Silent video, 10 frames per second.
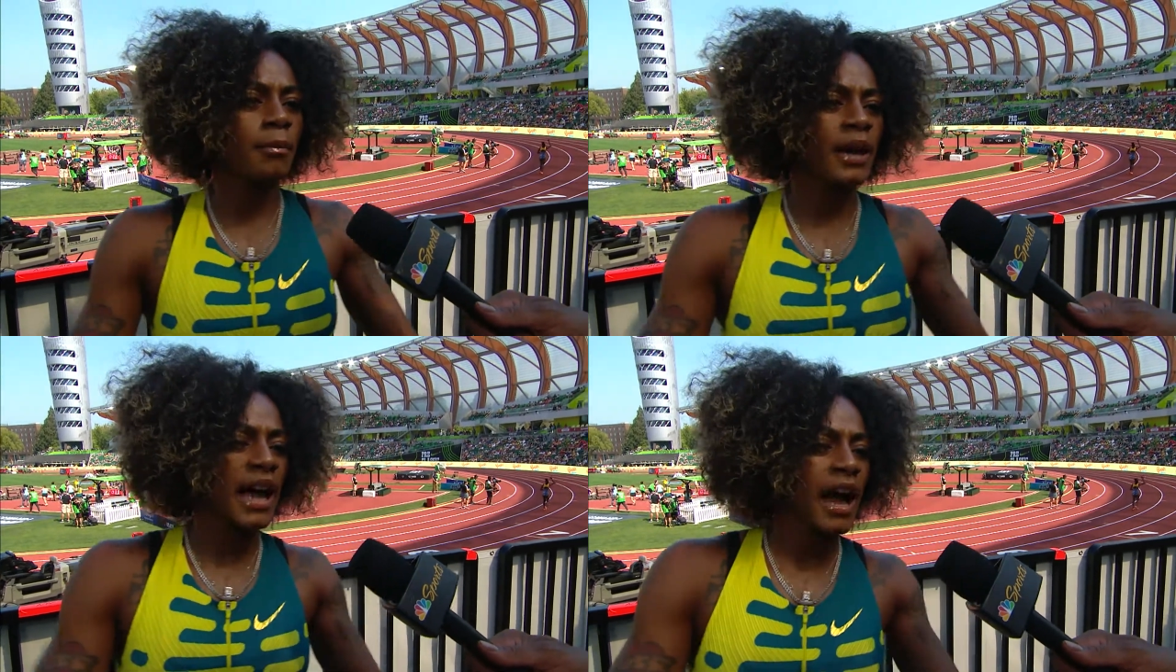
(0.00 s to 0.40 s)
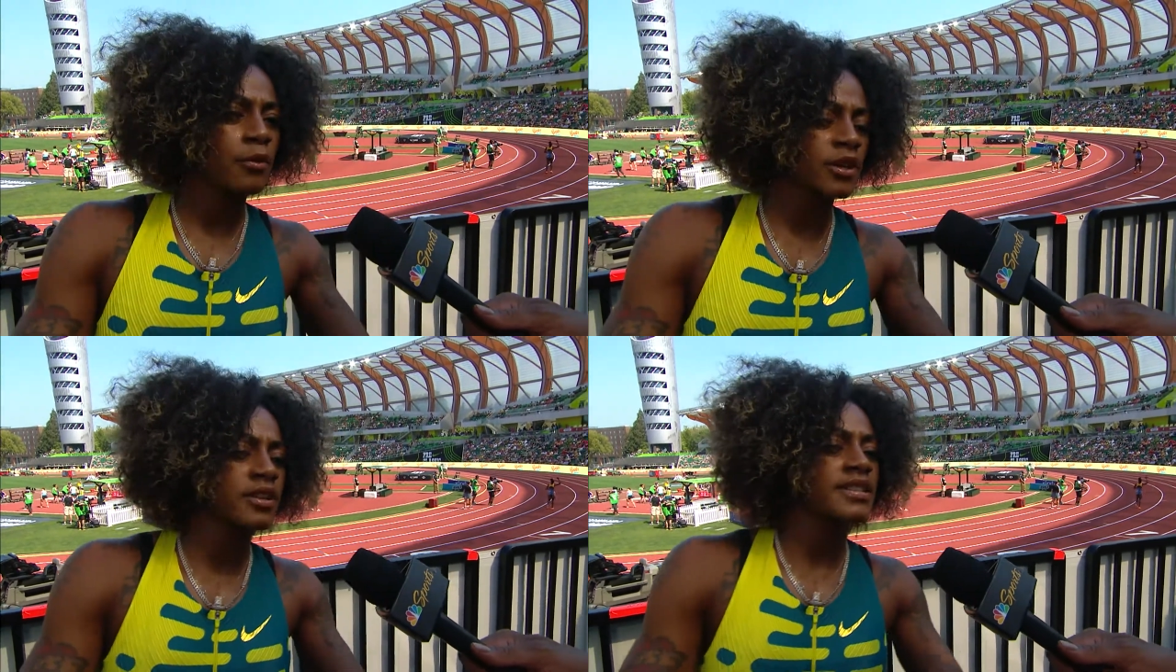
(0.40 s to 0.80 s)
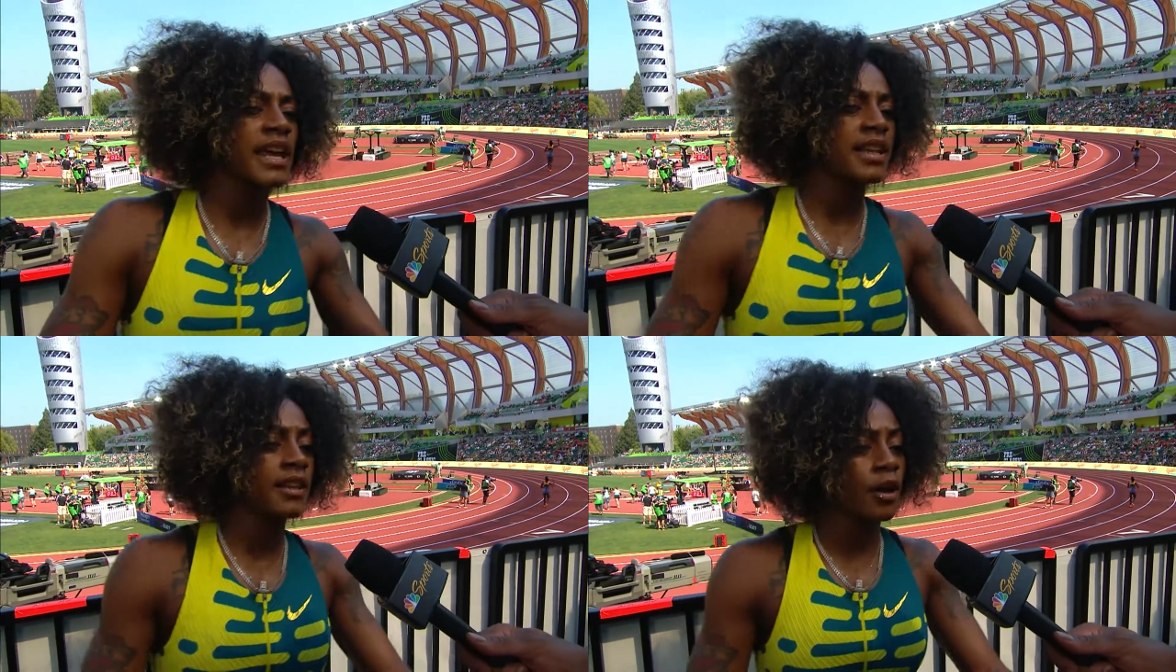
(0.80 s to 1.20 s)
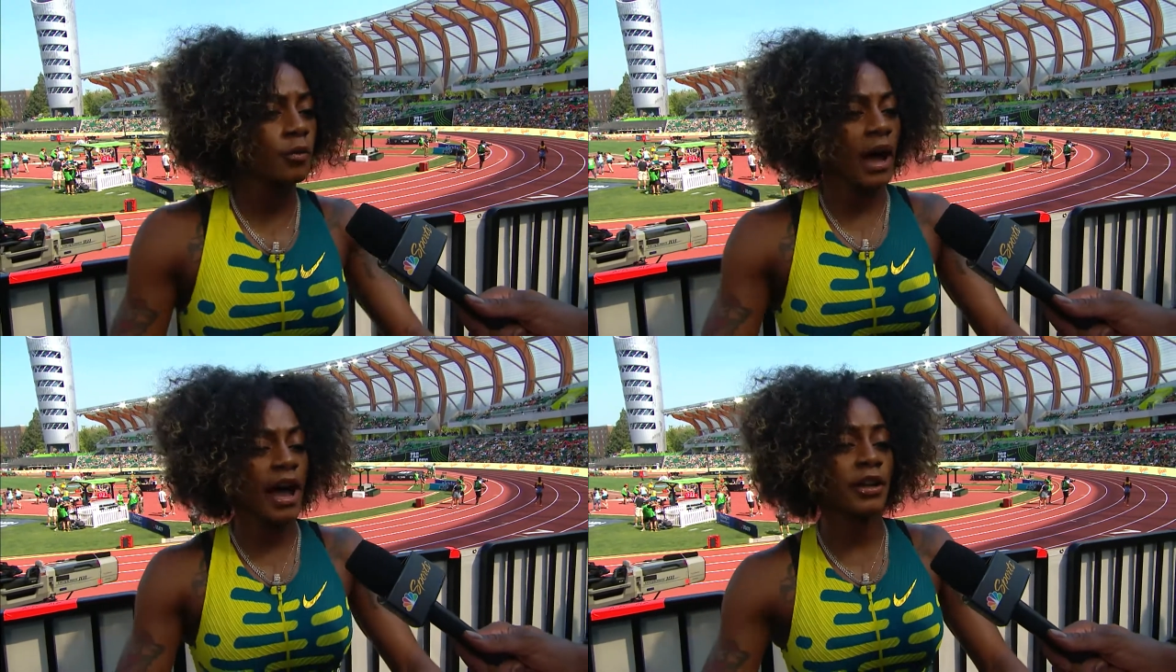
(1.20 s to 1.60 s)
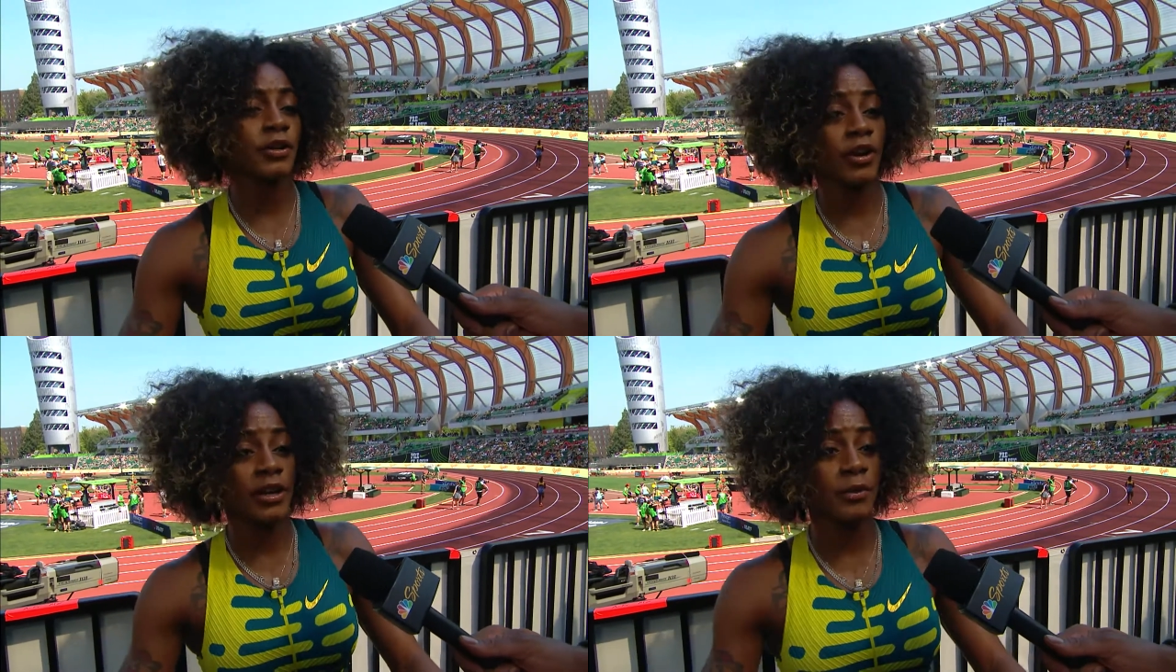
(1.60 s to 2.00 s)
but I will say, though, I
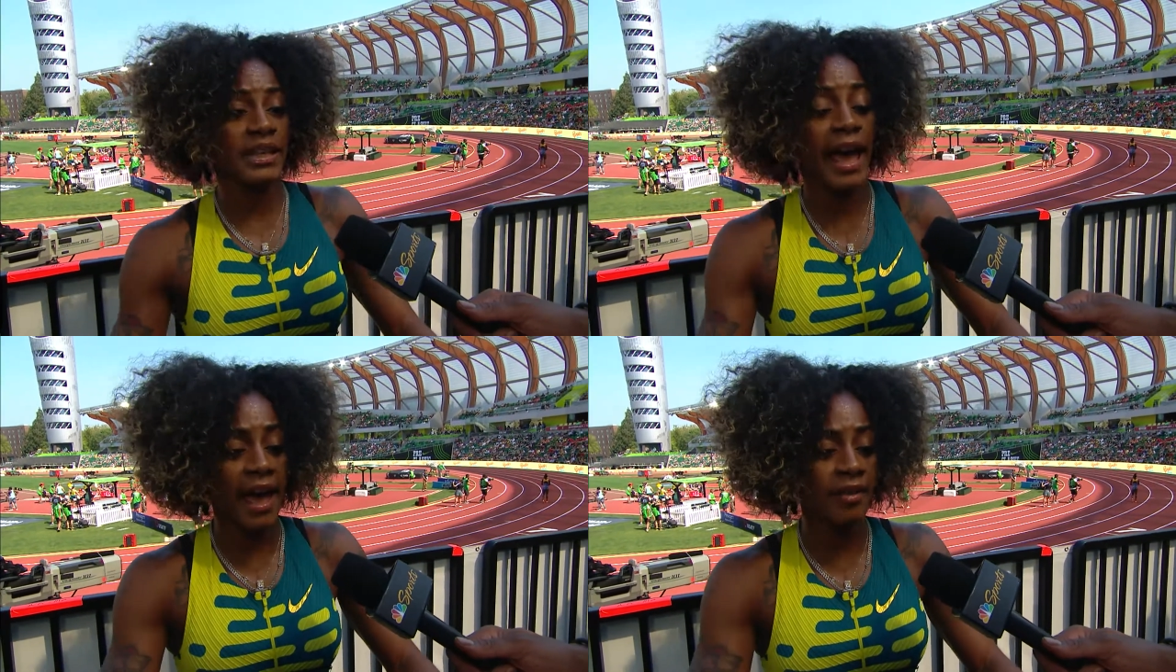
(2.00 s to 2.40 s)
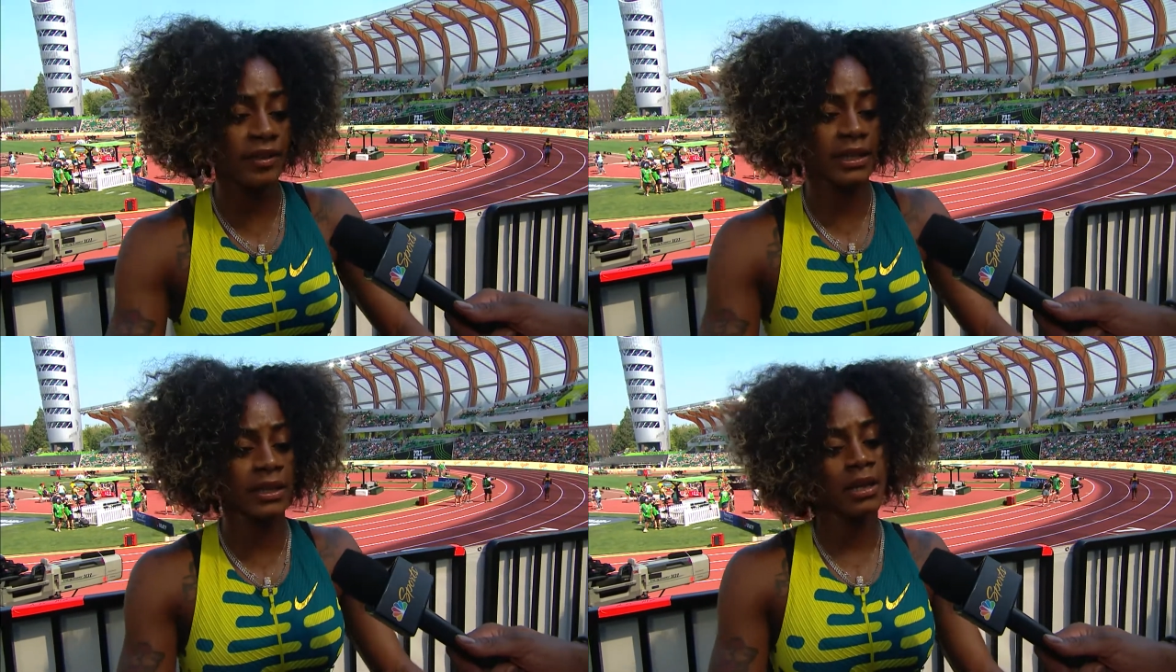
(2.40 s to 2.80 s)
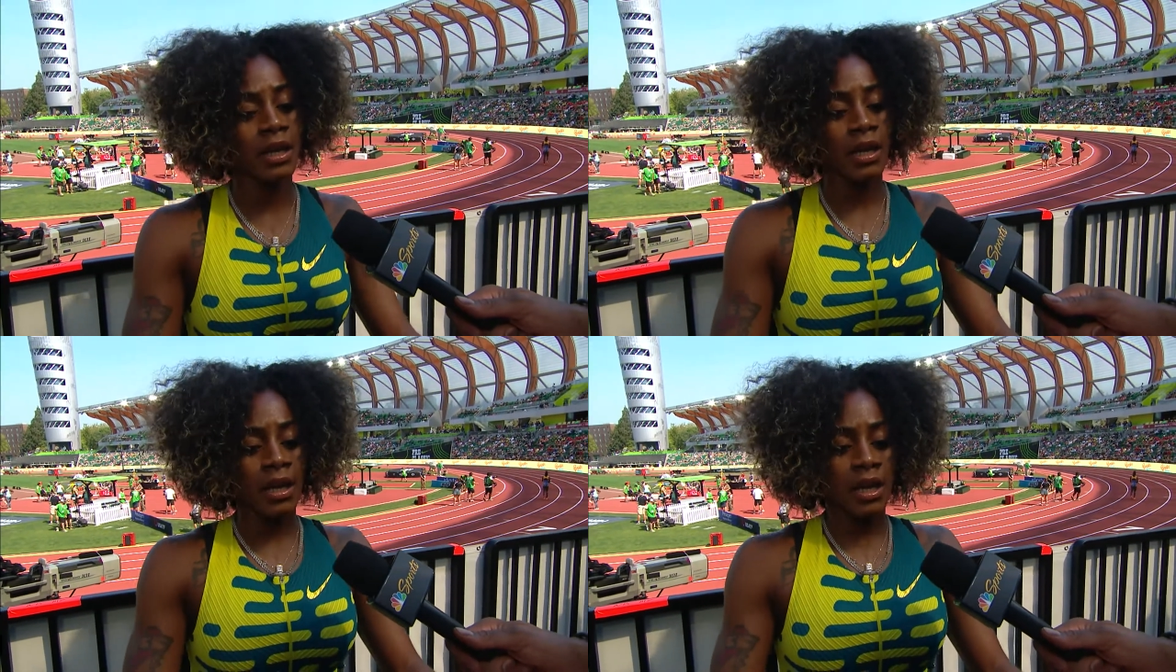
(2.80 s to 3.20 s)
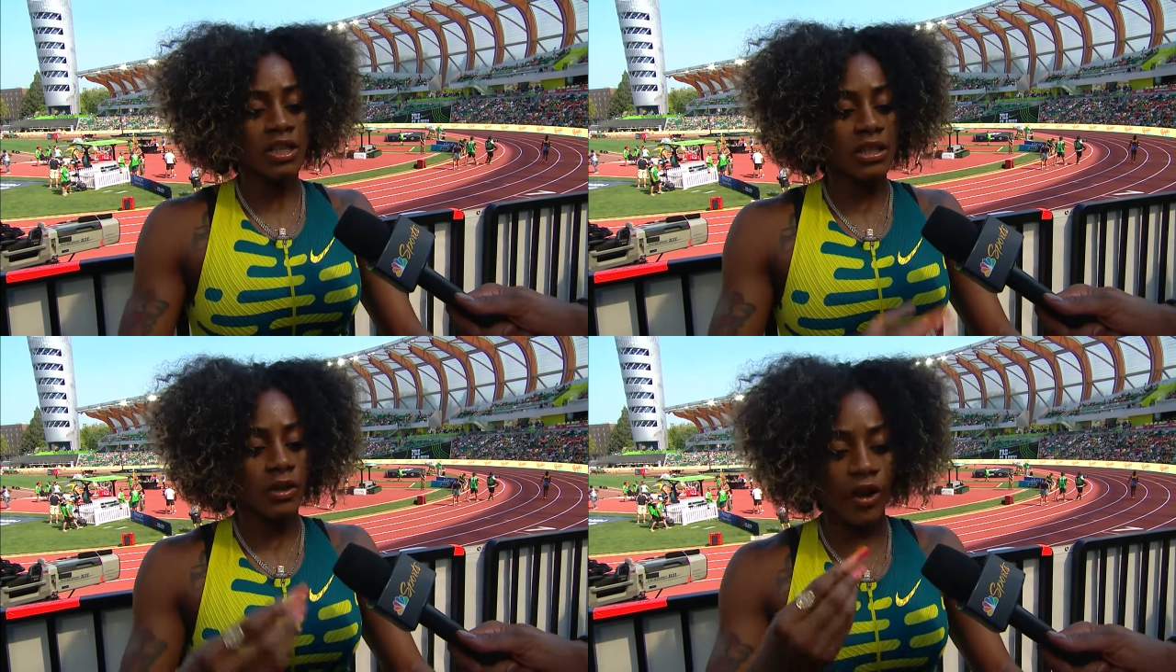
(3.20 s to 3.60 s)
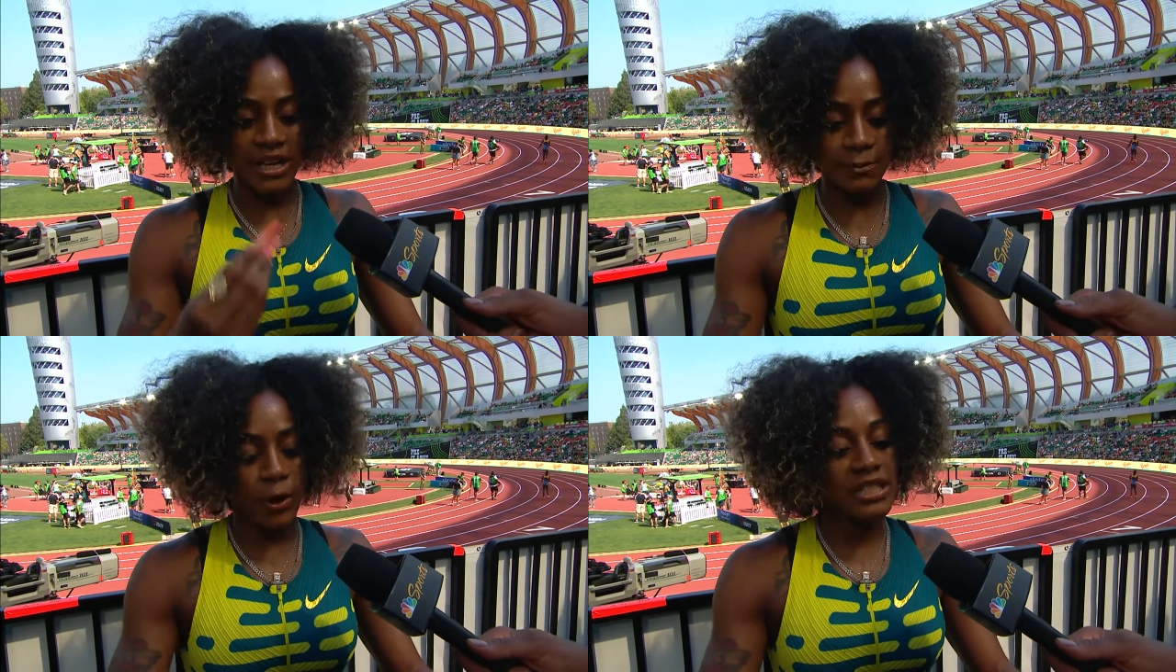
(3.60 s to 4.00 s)
agree with having
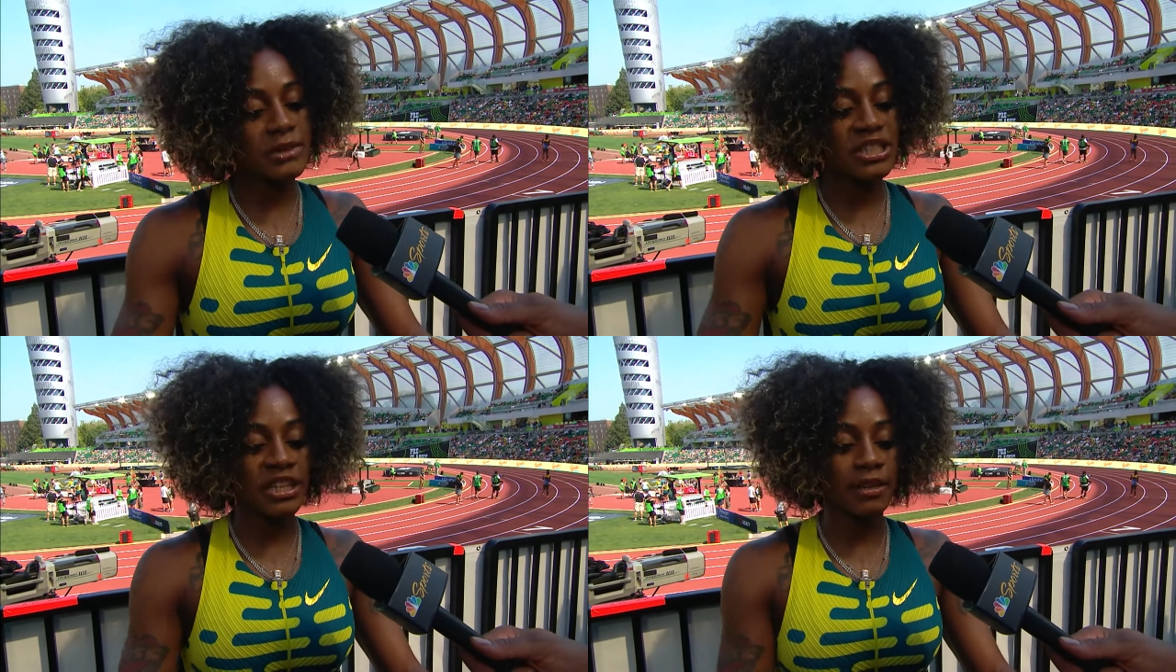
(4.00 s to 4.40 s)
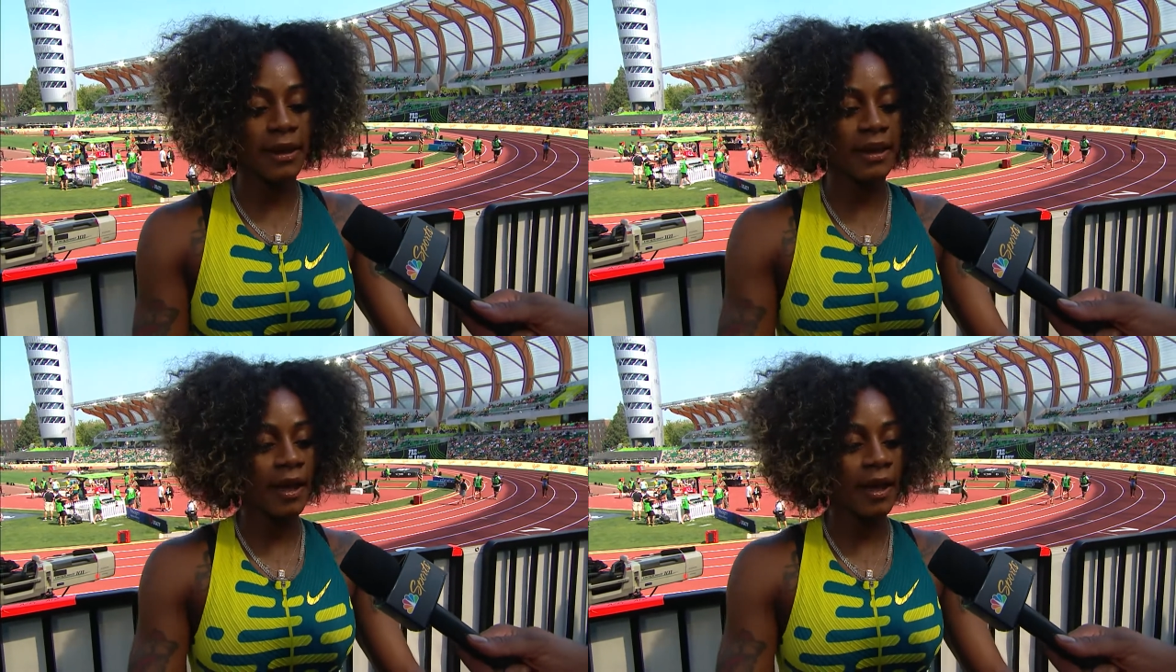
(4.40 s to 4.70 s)
great sportsmanship,